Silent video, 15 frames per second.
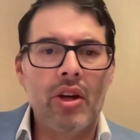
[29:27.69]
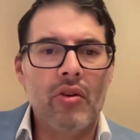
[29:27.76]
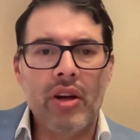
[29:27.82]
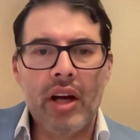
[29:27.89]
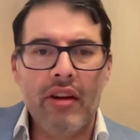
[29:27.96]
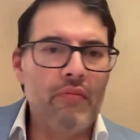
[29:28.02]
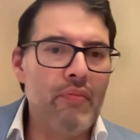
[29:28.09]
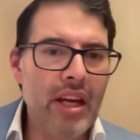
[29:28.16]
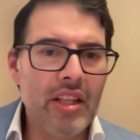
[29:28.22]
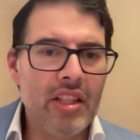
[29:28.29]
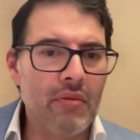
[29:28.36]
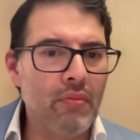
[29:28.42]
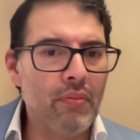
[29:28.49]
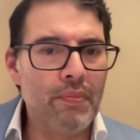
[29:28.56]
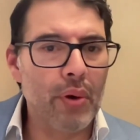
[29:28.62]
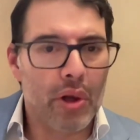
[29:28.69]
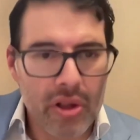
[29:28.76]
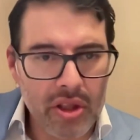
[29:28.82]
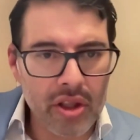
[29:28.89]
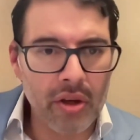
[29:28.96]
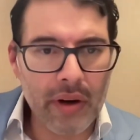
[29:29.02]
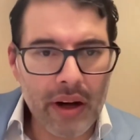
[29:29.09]
kind of made some
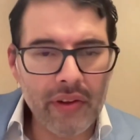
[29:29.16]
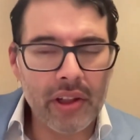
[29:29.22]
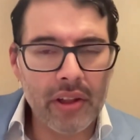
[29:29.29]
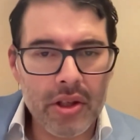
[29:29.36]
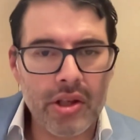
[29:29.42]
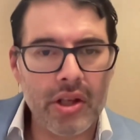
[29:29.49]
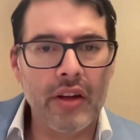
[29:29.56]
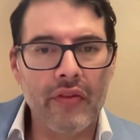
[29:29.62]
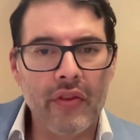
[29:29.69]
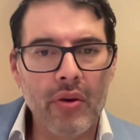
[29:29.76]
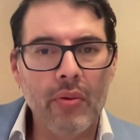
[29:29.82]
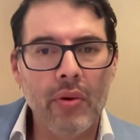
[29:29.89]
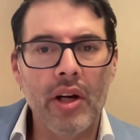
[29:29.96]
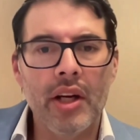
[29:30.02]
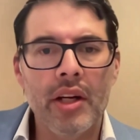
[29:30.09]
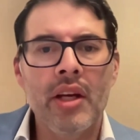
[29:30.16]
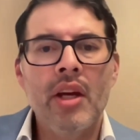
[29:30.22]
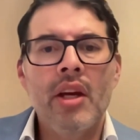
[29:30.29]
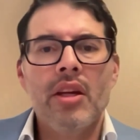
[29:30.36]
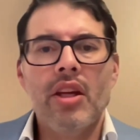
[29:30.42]
personal revolution, if you would,